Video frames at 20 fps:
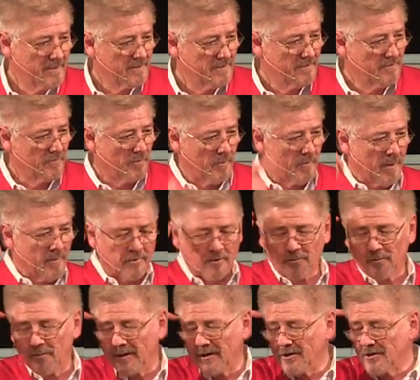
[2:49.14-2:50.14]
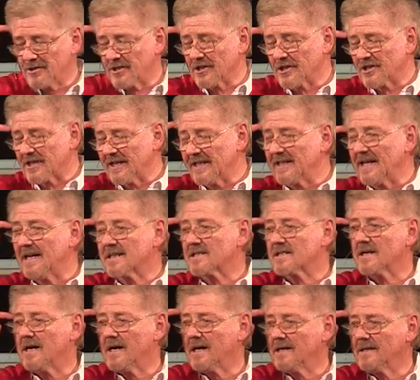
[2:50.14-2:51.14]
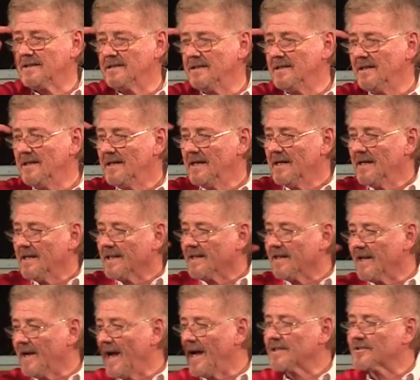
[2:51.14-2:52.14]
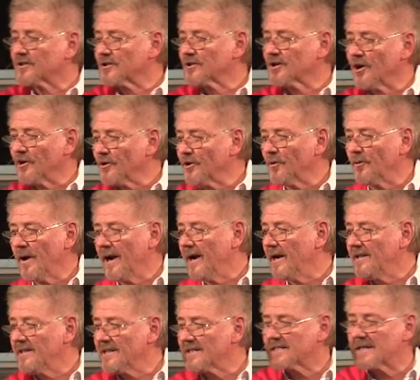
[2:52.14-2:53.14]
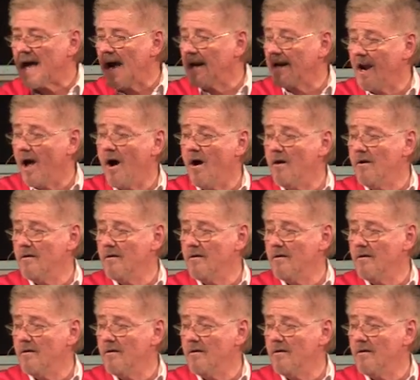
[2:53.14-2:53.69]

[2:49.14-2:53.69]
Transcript: Remember, we used to sing that song, the answer's on the way, this I know.